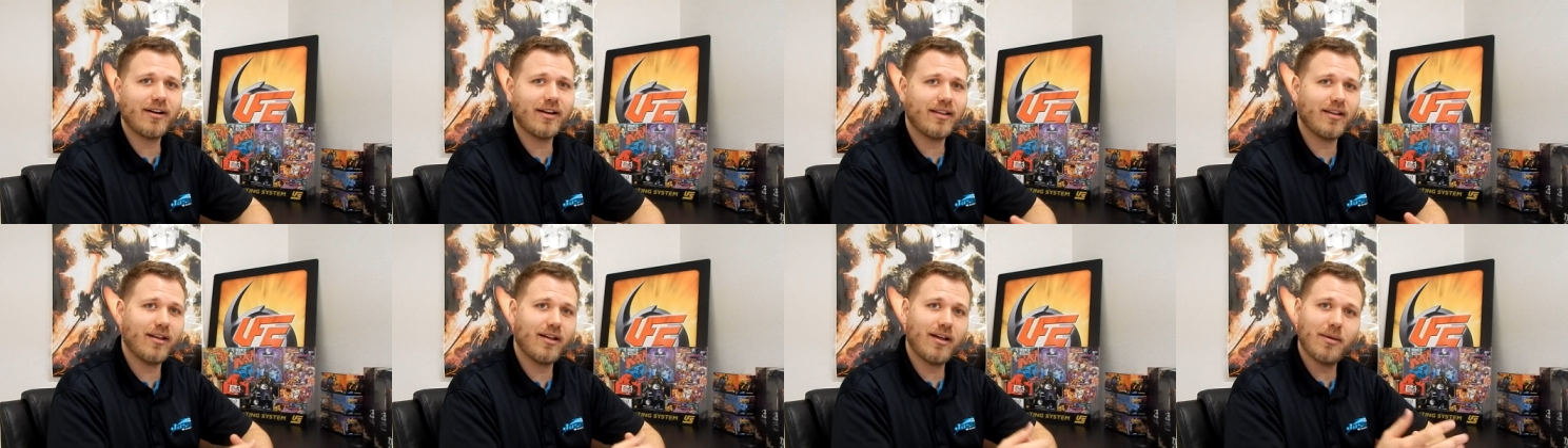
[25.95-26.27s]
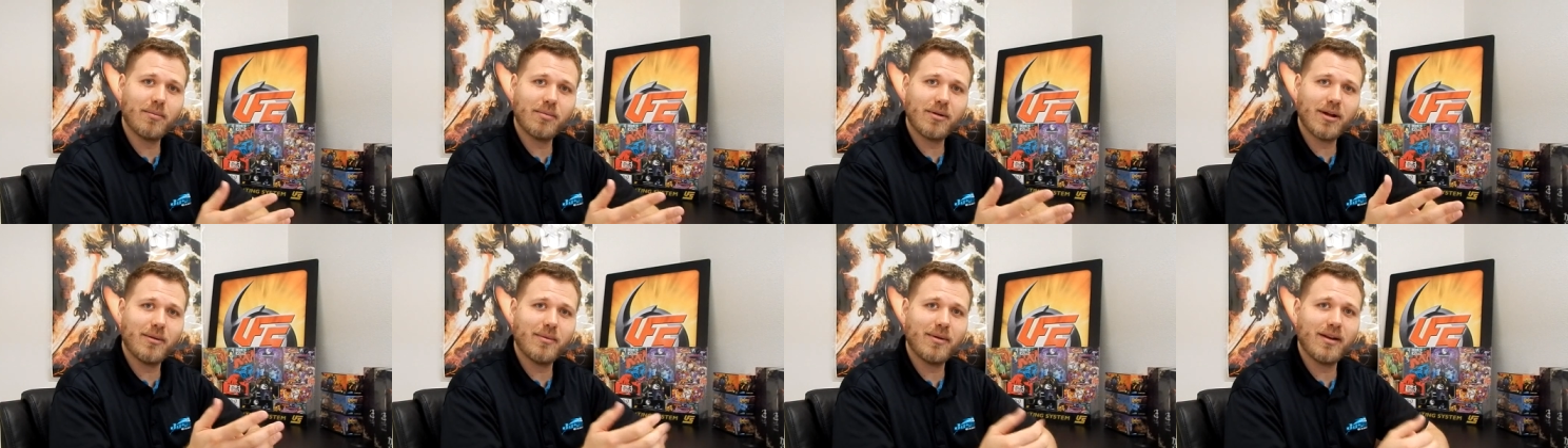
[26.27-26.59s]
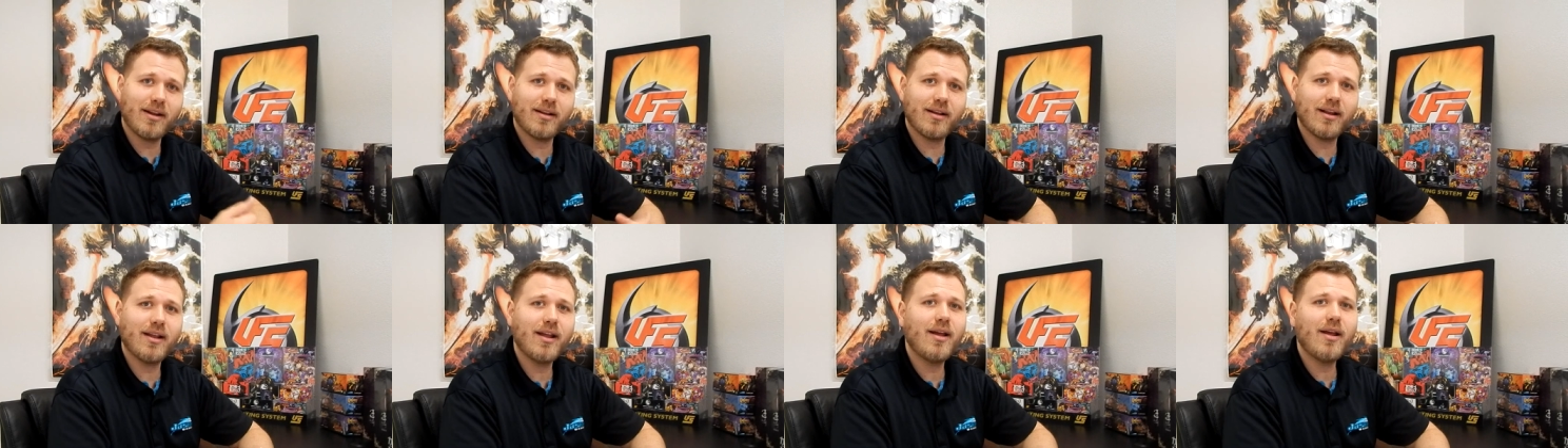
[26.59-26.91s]
and the
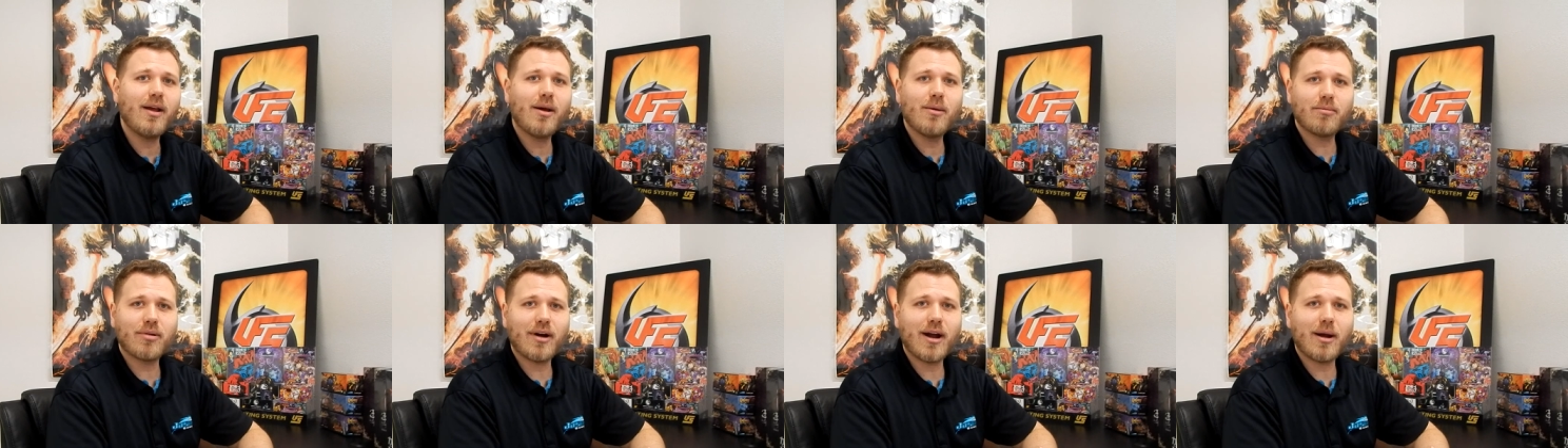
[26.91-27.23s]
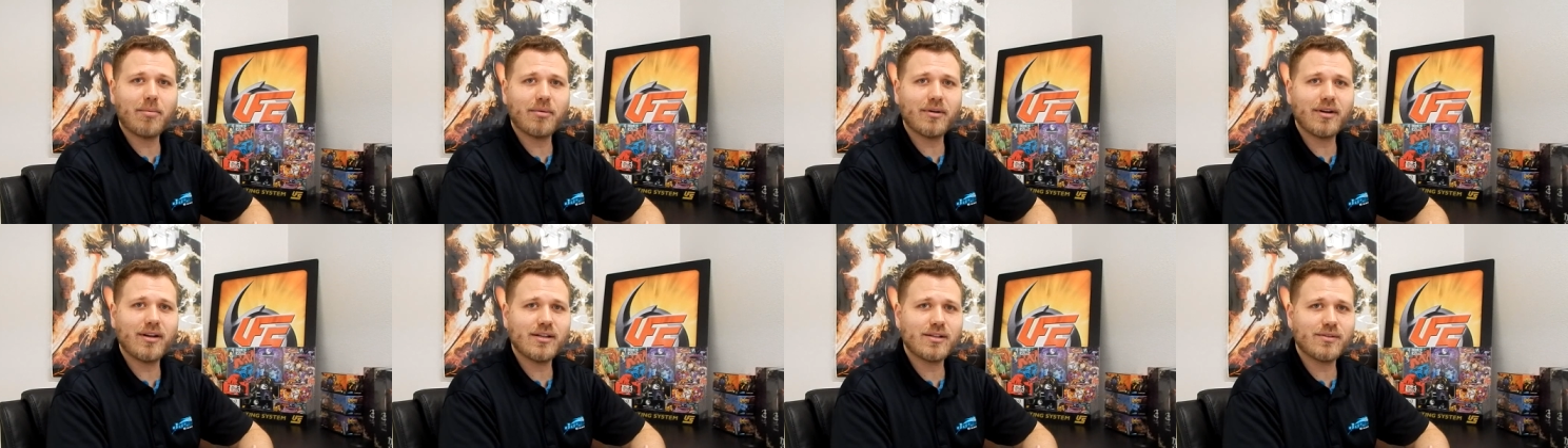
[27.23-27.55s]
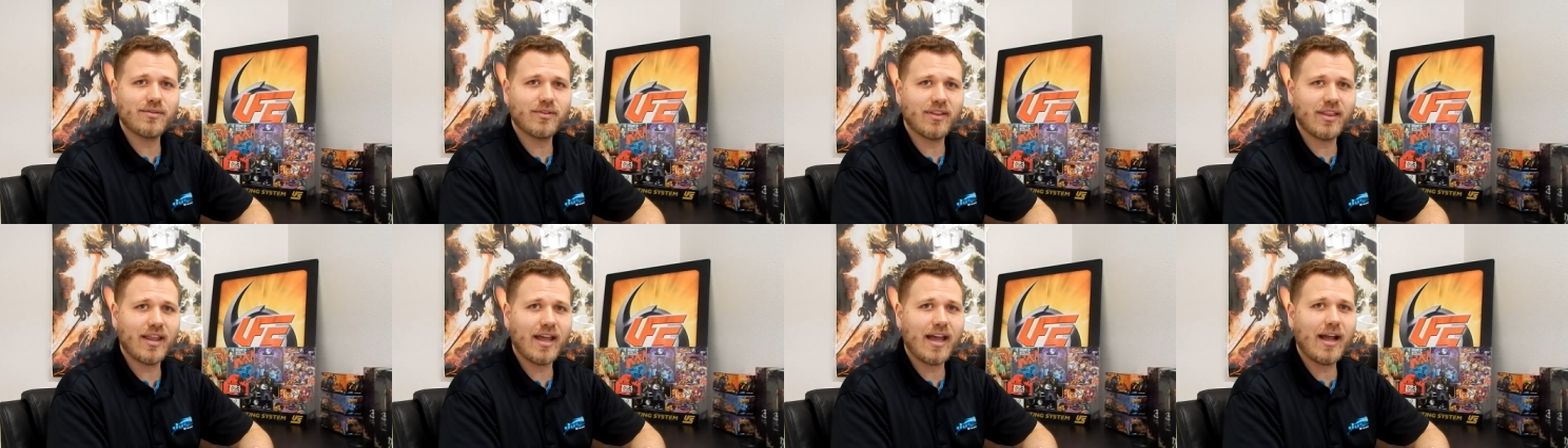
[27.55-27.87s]
upcoming properties
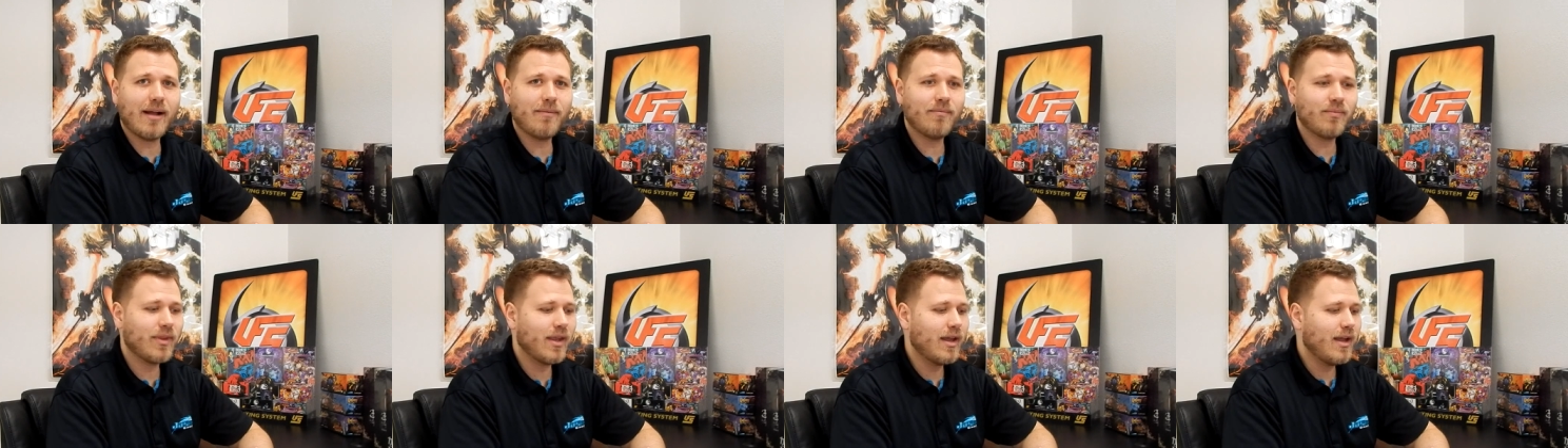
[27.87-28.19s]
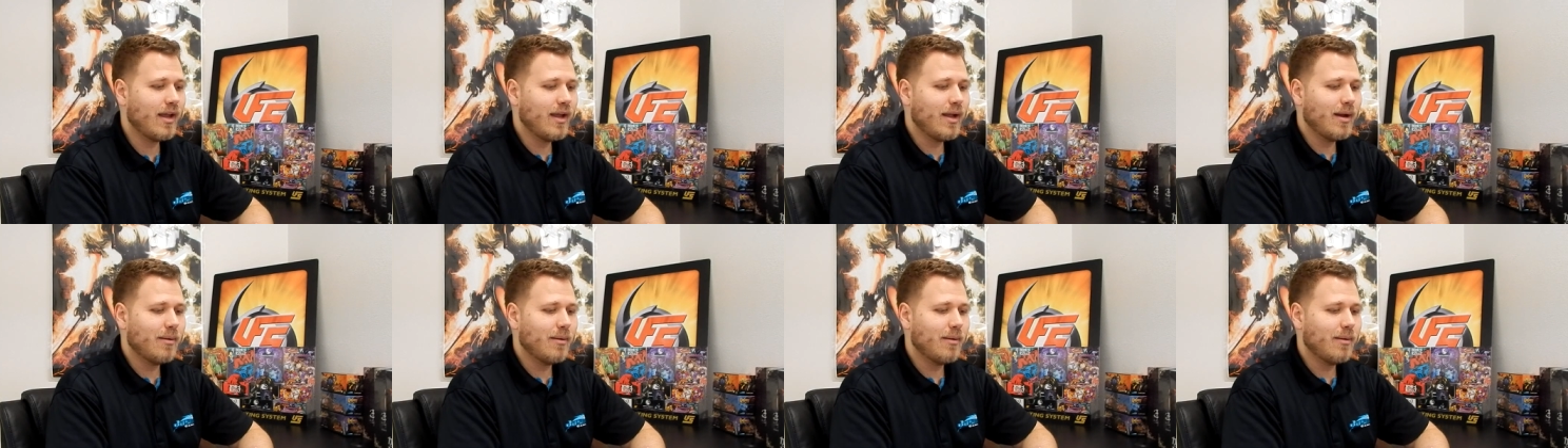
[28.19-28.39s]
for that.